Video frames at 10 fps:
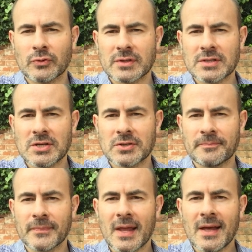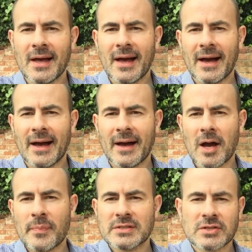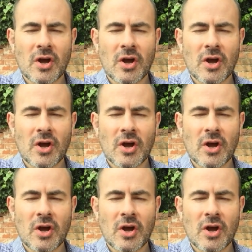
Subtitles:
decision. A business